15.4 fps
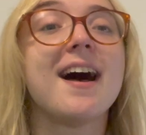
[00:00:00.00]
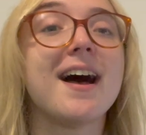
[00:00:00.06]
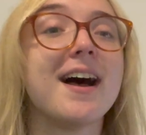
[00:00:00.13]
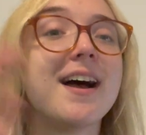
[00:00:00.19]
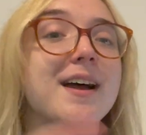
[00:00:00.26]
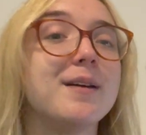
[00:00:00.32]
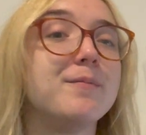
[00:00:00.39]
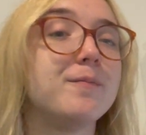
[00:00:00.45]

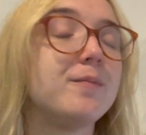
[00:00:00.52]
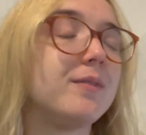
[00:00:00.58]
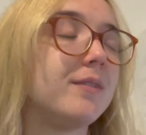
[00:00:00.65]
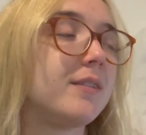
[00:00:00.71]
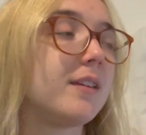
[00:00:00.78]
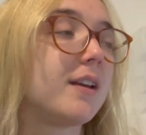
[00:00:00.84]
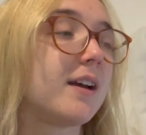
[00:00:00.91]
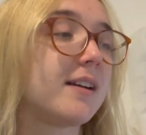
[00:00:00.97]

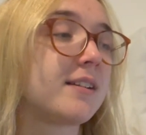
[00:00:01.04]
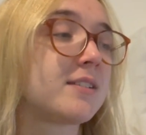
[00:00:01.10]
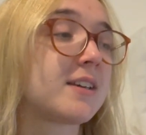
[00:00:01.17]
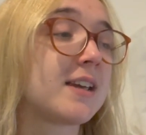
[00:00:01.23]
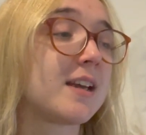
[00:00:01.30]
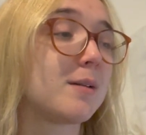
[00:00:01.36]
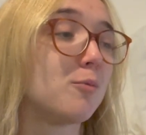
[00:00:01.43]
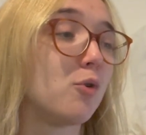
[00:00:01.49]
Um, to
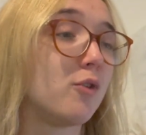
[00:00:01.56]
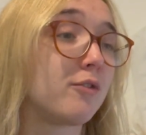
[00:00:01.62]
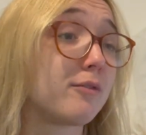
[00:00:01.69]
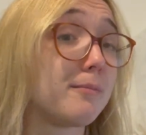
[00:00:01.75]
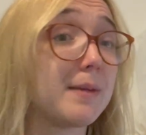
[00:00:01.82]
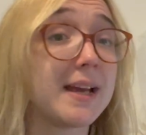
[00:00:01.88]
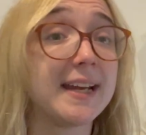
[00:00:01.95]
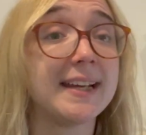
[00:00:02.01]
hear more
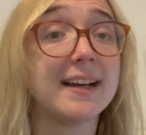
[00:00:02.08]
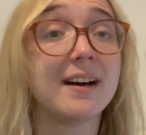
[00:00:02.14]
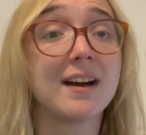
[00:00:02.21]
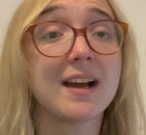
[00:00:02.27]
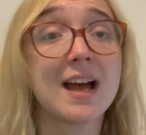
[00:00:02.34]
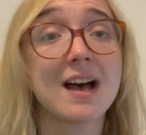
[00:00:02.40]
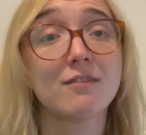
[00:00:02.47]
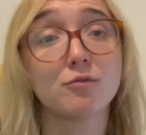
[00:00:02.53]
from me, I
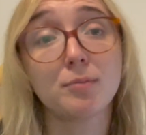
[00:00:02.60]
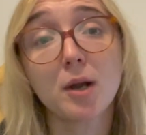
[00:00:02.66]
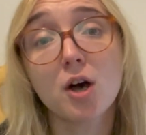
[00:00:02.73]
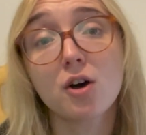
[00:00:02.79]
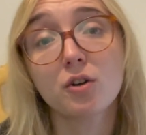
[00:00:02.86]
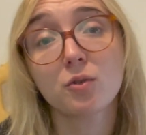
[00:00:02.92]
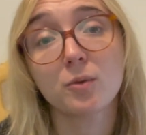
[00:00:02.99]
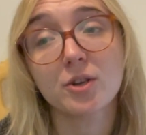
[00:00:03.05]
have a
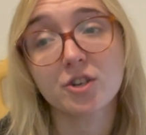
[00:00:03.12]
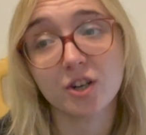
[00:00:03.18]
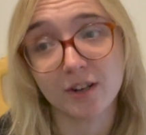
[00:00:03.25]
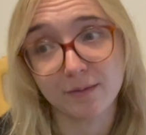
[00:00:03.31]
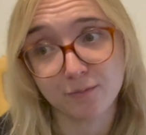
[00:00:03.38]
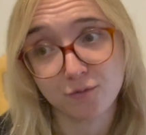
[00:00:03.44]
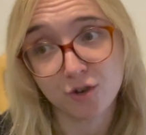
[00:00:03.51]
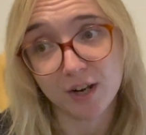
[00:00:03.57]
blog which
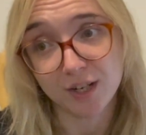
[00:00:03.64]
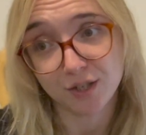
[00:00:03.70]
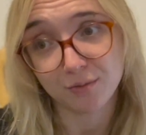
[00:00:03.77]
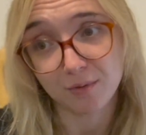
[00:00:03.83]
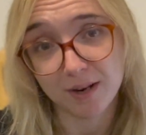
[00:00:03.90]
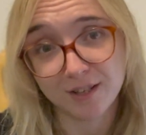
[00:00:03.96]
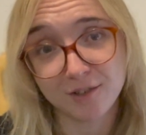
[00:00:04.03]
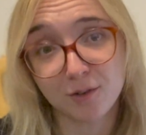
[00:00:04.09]
I'm trying to
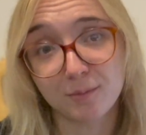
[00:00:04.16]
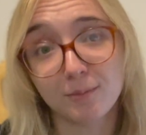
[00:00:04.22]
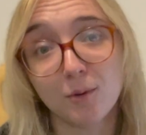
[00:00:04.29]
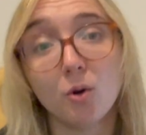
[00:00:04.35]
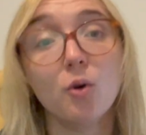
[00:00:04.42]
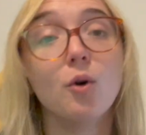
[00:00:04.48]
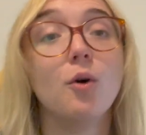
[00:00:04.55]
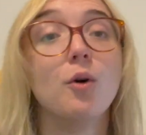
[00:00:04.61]
write on
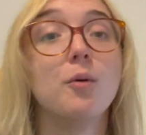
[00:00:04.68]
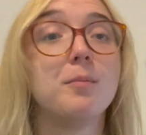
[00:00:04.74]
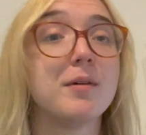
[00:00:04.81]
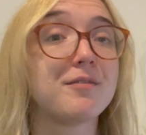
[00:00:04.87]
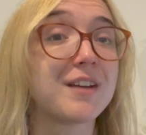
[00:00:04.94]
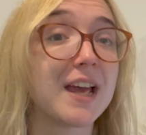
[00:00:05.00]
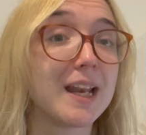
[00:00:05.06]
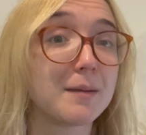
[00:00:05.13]
more but
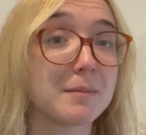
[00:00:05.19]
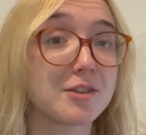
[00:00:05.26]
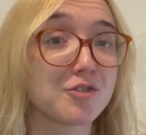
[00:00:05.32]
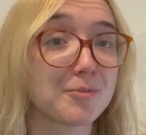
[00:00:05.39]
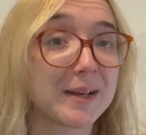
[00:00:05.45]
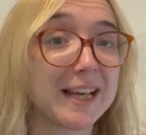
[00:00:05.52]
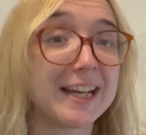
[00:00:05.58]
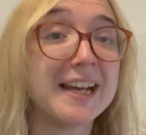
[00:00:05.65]
failing
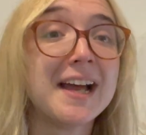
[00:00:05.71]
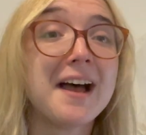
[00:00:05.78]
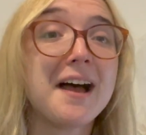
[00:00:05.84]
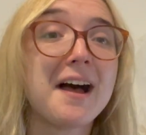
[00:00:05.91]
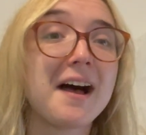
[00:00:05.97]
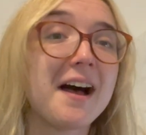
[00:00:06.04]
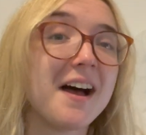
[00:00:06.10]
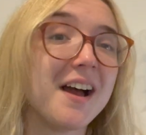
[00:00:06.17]
miserably,
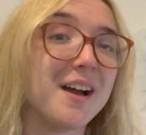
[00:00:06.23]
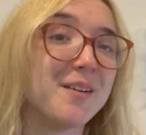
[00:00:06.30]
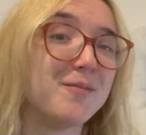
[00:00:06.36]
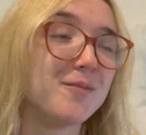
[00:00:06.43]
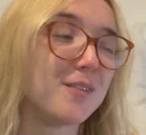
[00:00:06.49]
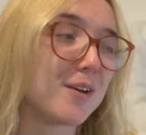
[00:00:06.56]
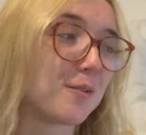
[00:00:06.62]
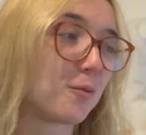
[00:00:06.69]

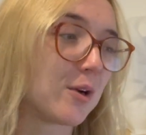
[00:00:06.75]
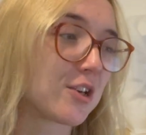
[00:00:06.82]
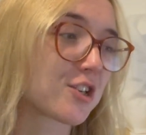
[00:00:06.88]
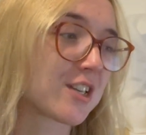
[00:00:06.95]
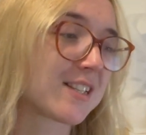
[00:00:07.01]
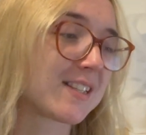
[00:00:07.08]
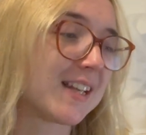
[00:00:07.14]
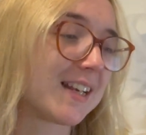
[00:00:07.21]
um, which
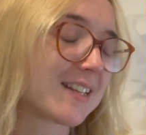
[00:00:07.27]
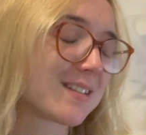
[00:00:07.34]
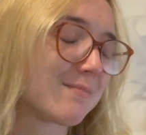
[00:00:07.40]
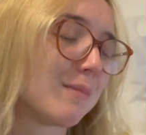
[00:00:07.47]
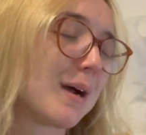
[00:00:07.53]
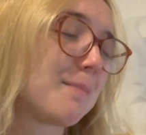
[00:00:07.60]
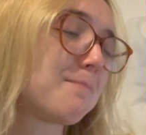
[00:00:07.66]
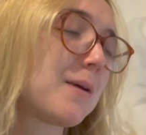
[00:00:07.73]
is linked in
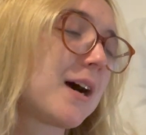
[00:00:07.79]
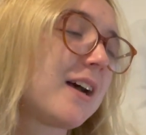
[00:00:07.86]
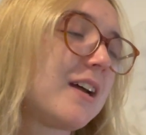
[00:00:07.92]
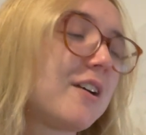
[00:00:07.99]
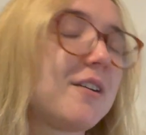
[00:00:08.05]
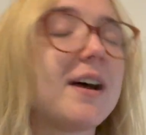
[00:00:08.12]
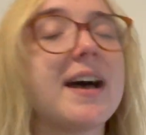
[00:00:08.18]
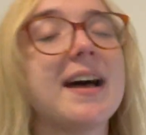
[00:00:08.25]
my
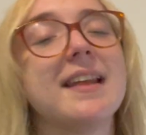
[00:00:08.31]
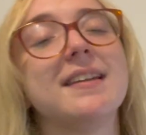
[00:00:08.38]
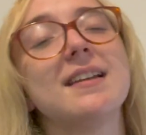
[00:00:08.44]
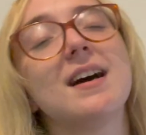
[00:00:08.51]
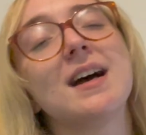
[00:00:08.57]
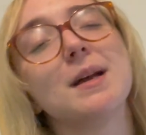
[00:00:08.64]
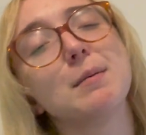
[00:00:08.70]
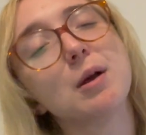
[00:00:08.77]
bio, and
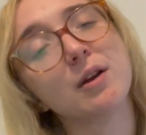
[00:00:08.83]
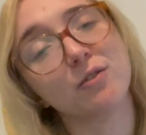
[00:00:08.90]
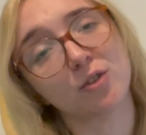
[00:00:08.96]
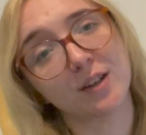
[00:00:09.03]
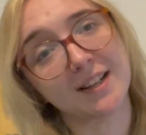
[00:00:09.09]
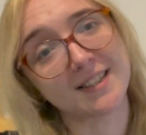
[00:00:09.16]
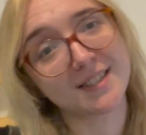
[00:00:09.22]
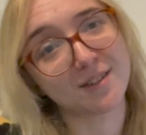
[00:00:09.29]
I'm over on
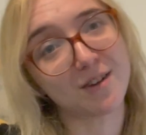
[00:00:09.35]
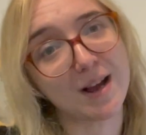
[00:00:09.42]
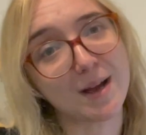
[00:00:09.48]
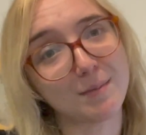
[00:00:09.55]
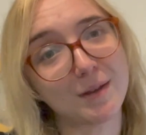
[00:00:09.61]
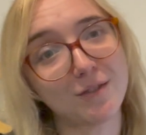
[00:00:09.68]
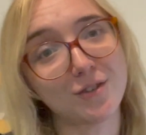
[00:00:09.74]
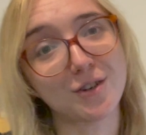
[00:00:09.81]

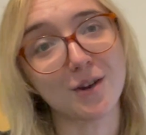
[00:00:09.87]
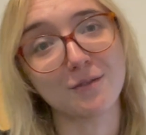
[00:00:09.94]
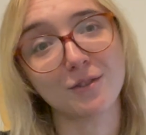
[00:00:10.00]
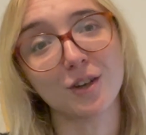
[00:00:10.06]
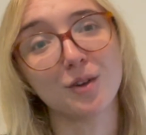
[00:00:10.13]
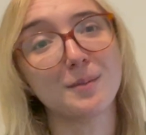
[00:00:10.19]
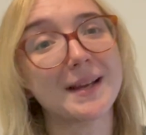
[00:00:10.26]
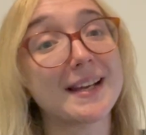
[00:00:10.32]
Instagram if you don't
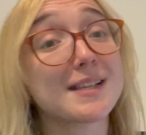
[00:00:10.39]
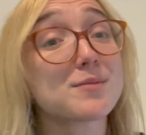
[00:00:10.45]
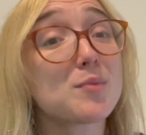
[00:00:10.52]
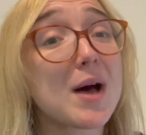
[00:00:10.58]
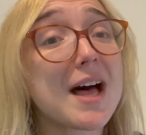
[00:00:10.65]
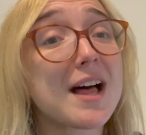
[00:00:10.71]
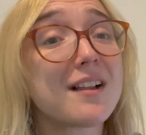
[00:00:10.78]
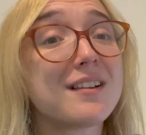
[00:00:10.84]
follow me as
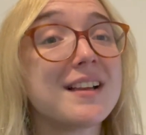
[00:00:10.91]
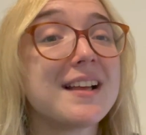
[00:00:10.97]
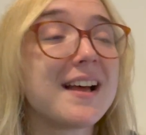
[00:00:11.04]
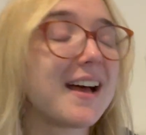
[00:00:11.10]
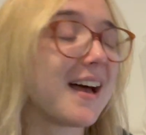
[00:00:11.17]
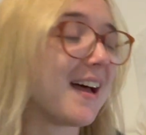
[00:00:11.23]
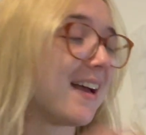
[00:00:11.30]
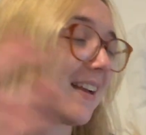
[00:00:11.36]
well.
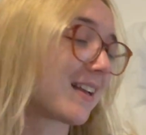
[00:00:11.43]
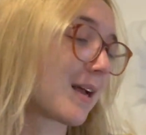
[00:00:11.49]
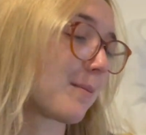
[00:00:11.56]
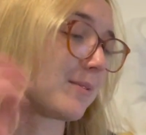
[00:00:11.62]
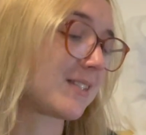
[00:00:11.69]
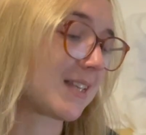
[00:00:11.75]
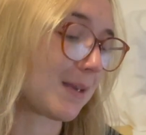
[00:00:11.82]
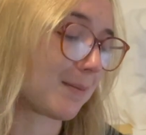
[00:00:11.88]
Uh, come
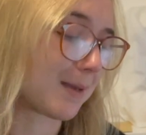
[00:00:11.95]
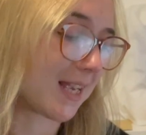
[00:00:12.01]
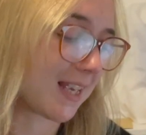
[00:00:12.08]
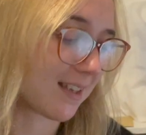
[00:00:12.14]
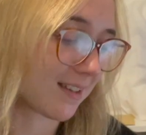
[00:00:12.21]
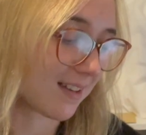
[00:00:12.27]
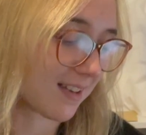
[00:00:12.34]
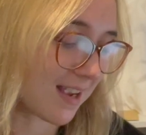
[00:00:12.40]
and see me.